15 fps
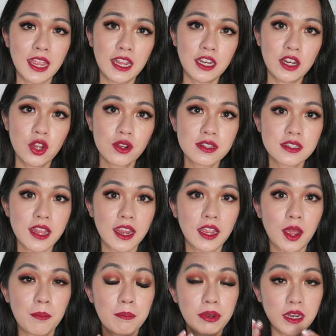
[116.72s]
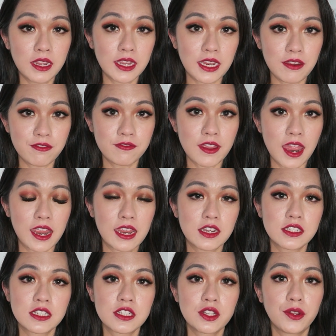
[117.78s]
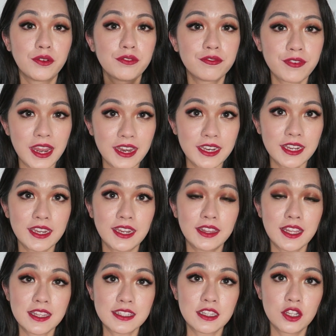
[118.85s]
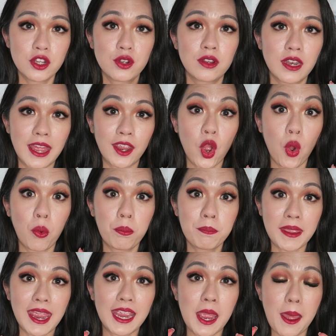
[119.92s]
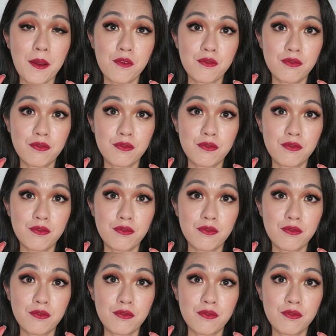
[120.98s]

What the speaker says: it looks like a blur effect. It just looks faded. It doesn't look like opaque,